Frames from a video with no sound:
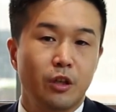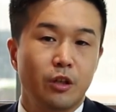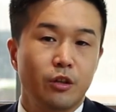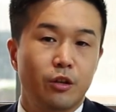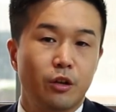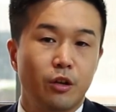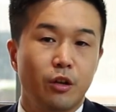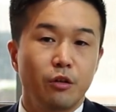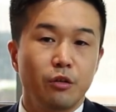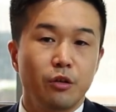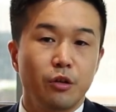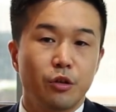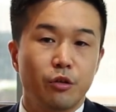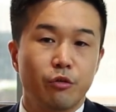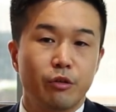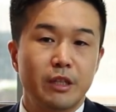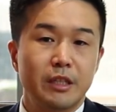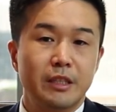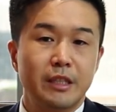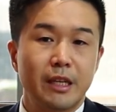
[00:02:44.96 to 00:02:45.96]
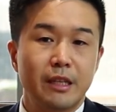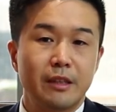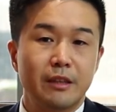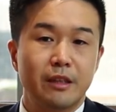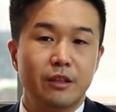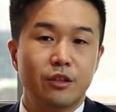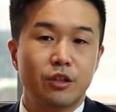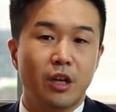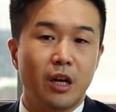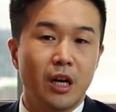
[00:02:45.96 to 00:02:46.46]
The longer your
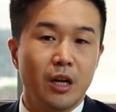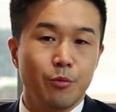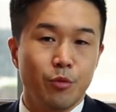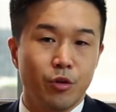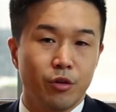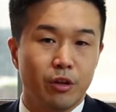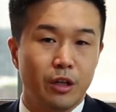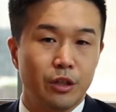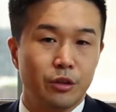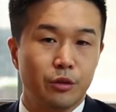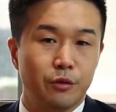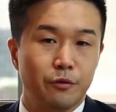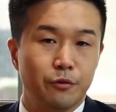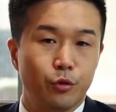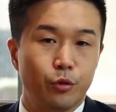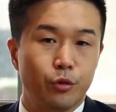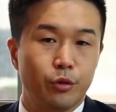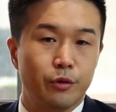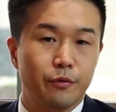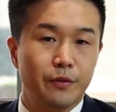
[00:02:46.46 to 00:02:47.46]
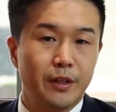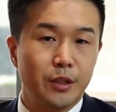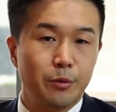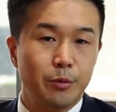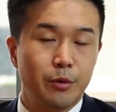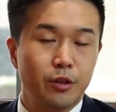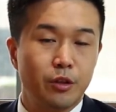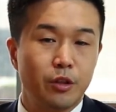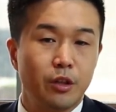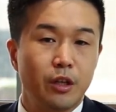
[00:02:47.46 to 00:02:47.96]
intended time horizon for your
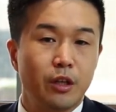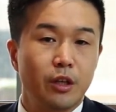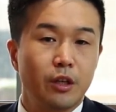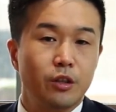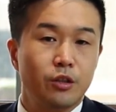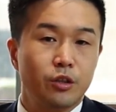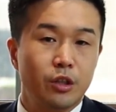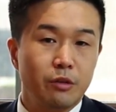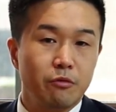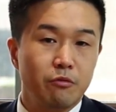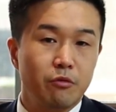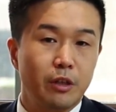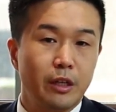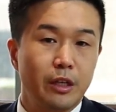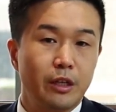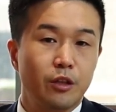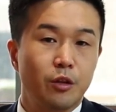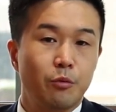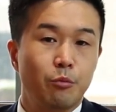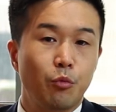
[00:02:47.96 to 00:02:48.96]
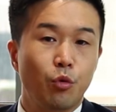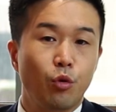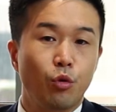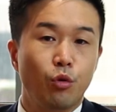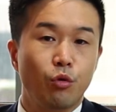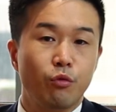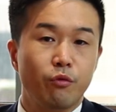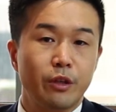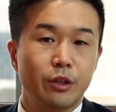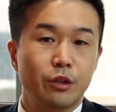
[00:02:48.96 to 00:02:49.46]
investment, generally the
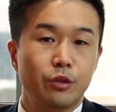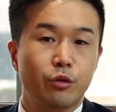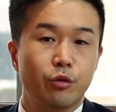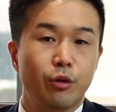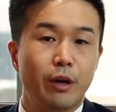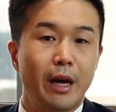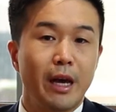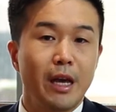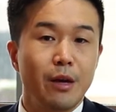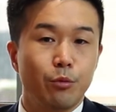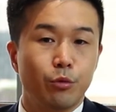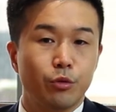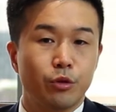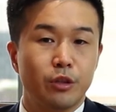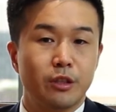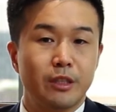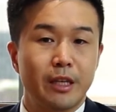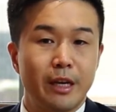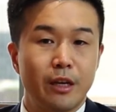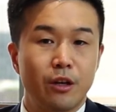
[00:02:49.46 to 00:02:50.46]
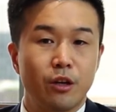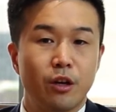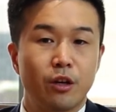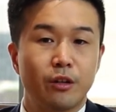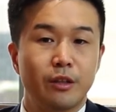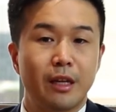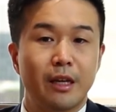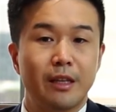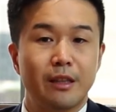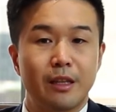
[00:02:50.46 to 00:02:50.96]
more risk you are able to take
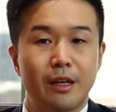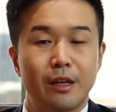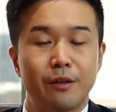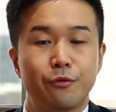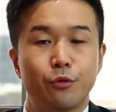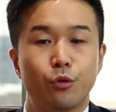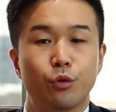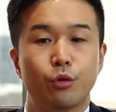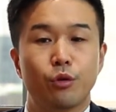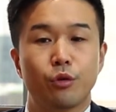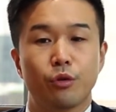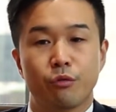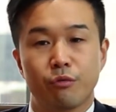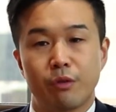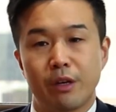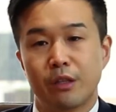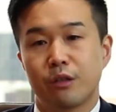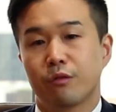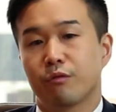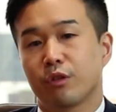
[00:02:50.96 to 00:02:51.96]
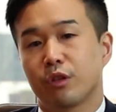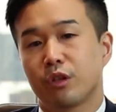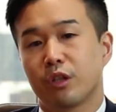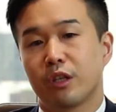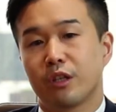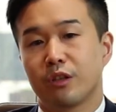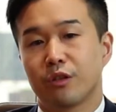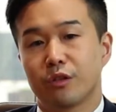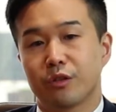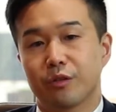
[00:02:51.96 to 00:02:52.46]
on and therefore greater
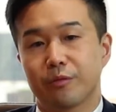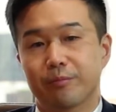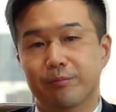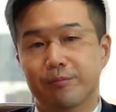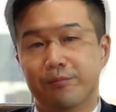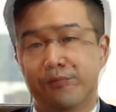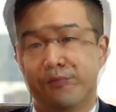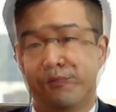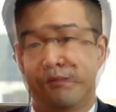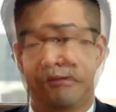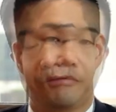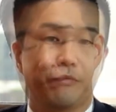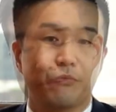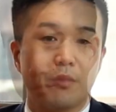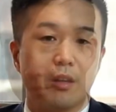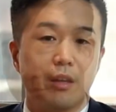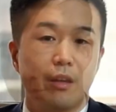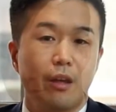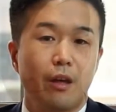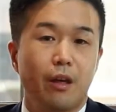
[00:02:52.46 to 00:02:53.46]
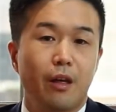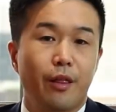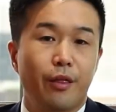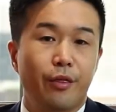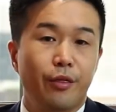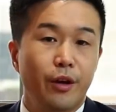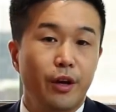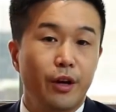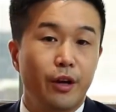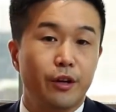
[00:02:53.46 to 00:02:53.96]
returns.
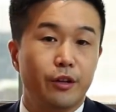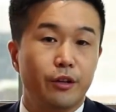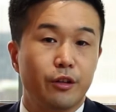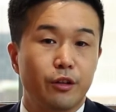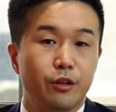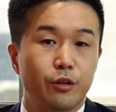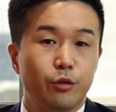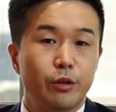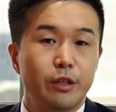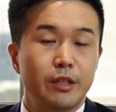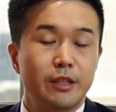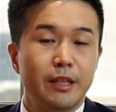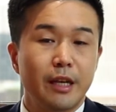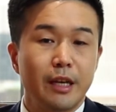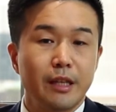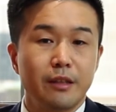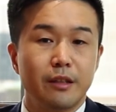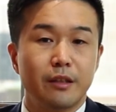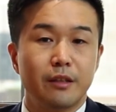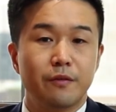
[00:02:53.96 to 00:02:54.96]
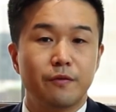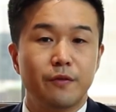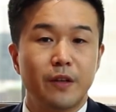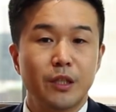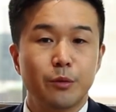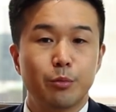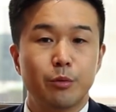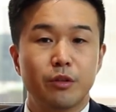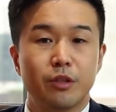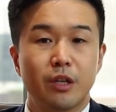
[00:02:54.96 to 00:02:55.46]
Third, your intended
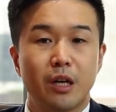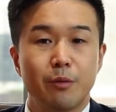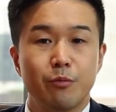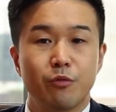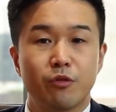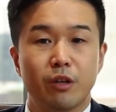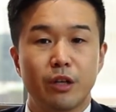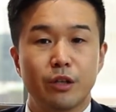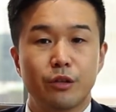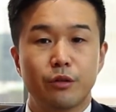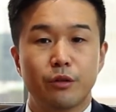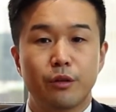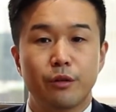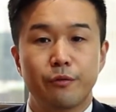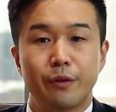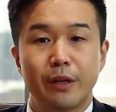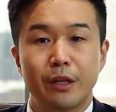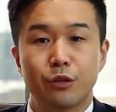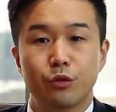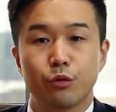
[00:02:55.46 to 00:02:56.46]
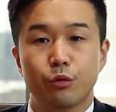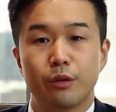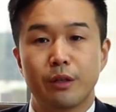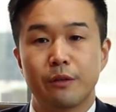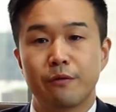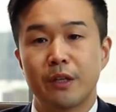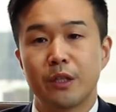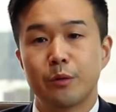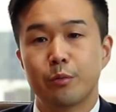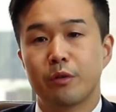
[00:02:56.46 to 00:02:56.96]
investment time horizon affects your
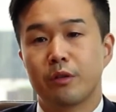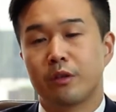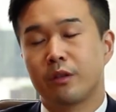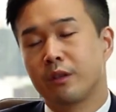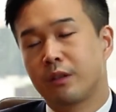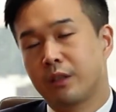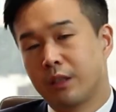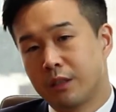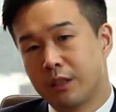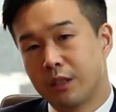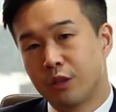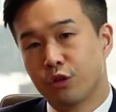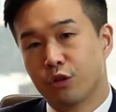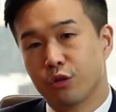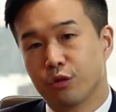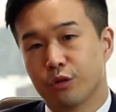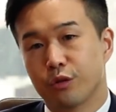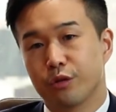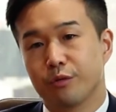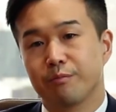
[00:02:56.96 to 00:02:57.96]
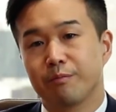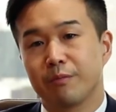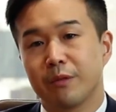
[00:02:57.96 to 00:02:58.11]
investment decisions.